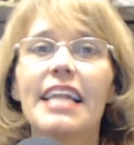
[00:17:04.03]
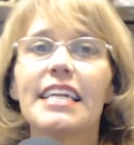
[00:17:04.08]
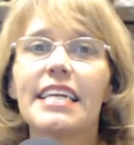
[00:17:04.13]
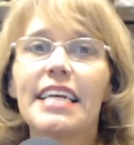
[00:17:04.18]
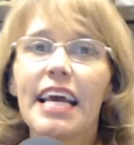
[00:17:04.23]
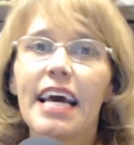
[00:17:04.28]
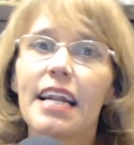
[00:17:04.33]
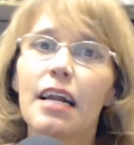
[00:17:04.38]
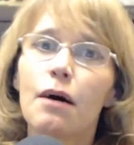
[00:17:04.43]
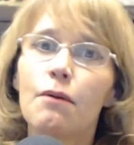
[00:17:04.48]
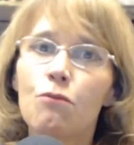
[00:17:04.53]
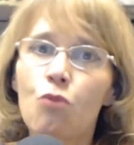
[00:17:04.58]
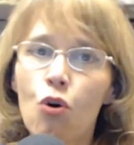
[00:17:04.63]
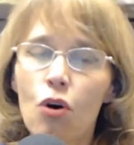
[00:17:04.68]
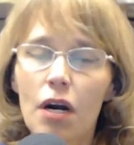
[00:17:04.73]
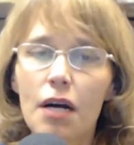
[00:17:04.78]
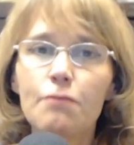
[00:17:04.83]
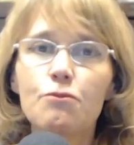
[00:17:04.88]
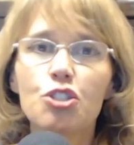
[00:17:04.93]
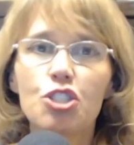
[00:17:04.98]
and get a
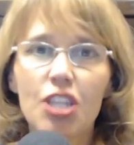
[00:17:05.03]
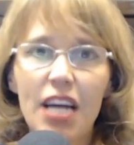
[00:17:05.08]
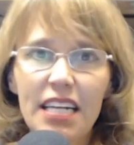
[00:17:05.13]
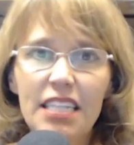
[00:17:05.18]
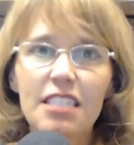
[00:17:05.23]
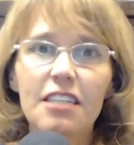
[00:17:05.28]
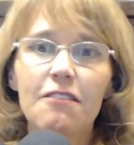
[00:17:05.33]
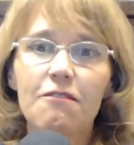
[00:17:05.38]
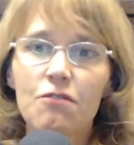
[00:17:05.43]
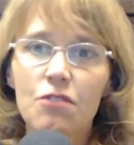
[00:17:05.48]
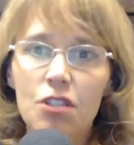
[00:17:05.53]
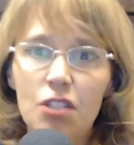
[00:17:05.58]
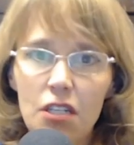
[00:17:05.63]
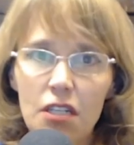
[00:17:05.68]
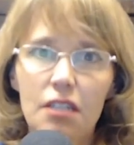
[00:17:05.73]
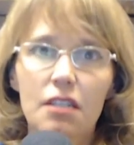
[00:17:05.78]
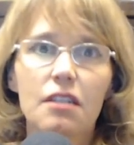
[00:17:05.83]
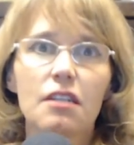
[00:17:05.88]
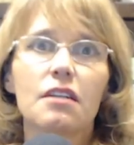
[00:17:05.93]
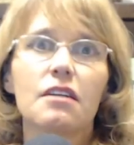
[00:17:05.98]
more objective
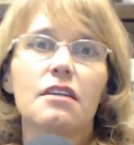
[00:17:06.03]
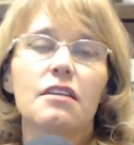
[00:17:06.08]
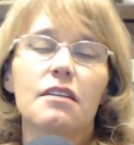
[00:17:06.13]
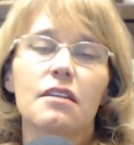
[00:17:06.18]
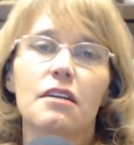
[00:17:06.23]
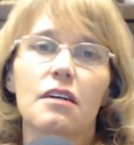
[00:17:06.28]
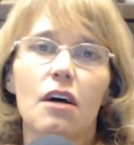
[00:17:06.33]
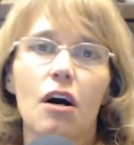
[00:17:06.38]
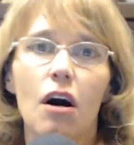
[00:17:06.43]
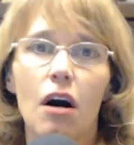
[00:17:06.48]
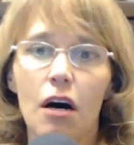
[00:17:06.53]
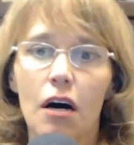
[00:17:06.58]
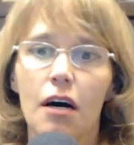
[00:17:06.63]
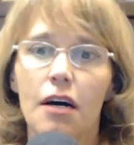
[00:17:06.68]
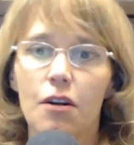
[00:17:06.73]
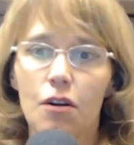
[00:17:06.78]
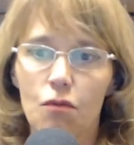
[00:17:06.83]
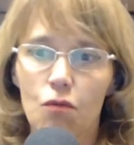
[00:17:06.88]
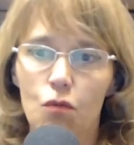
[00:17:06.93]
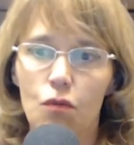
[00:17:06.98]
look
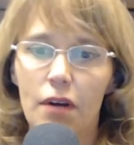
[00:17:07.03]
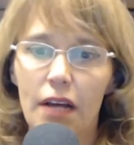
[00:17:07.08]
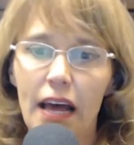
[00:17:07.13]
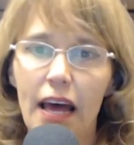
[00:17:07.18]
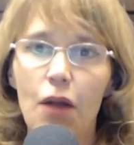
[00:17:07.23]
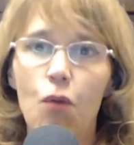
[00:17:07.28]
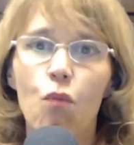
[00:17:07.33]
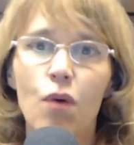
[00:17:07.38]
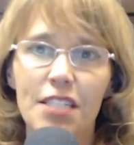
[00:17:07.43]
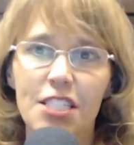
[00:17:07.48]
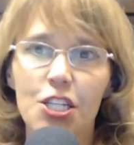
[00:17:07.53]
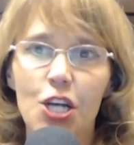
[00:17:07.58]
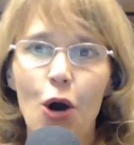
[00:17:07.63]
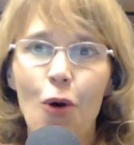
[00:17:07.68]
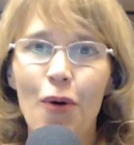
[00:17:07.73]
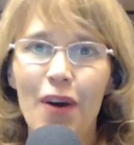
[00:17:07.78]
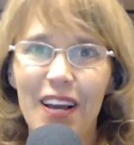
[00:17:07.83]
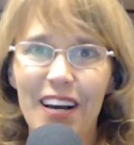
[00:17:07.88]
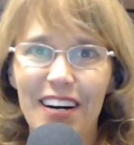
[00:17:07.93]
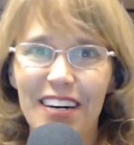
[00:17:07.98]
on at what's
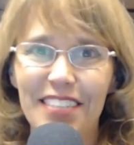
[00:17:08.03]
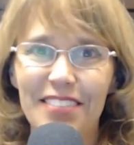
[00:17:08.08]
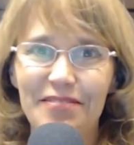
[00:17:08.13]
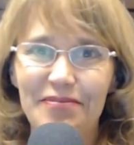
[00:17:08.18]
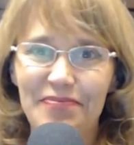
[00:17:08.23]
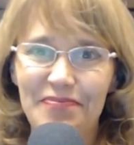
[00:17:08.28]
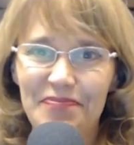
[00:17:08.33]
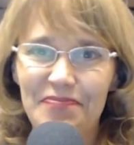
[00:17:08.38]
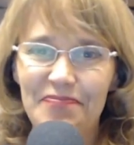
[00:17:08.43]
going on.